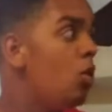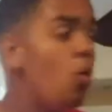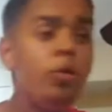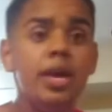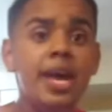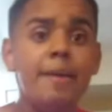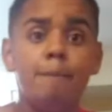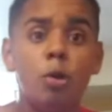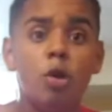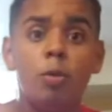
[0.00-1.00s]
you
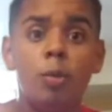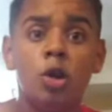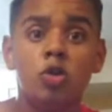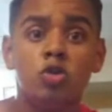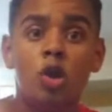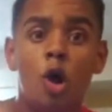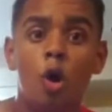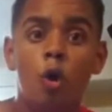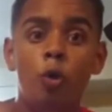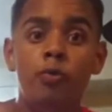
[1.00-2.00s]
can't burn him on the
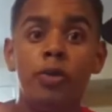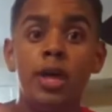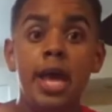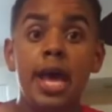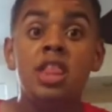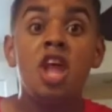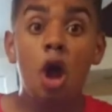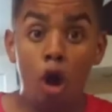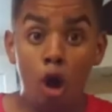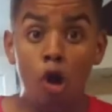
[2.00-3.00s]
stove.
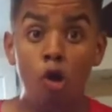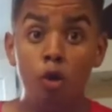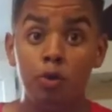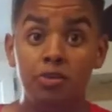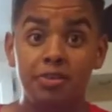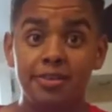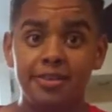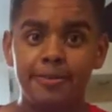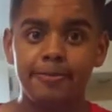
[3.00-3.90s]
That hurts.